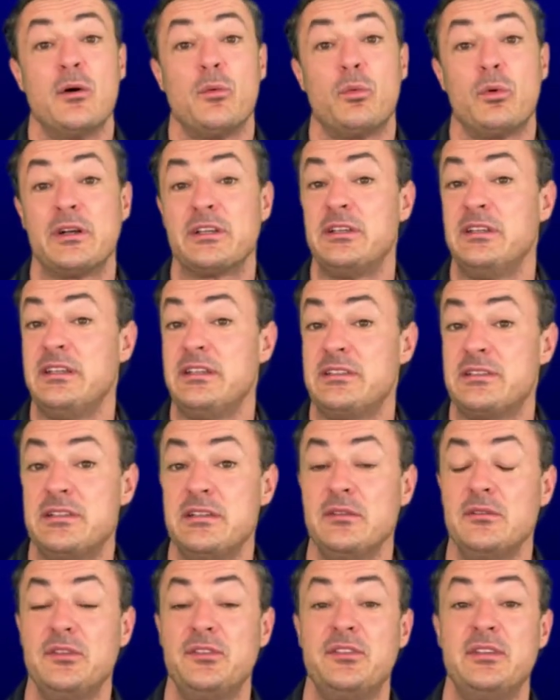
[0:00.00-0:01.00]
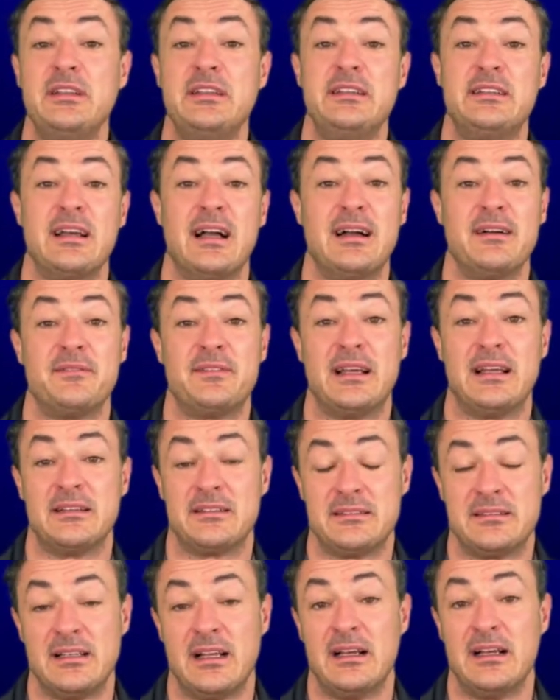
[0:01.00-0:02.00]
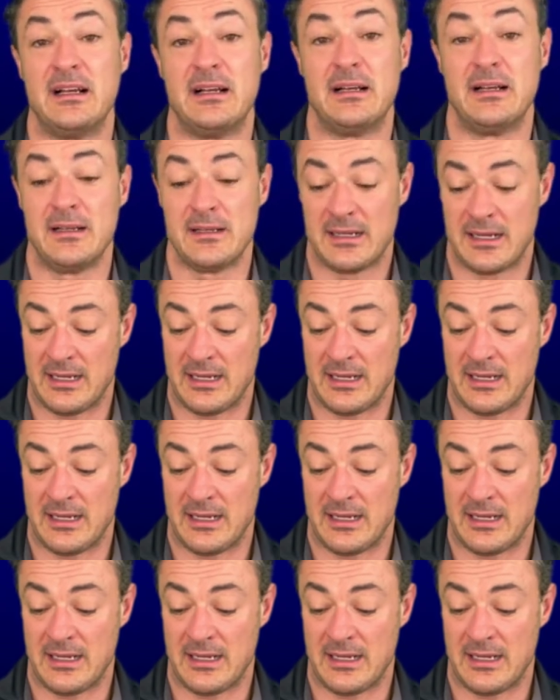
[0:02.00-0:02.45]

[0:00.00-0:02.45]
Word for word: What you need to do is you need to have that uh,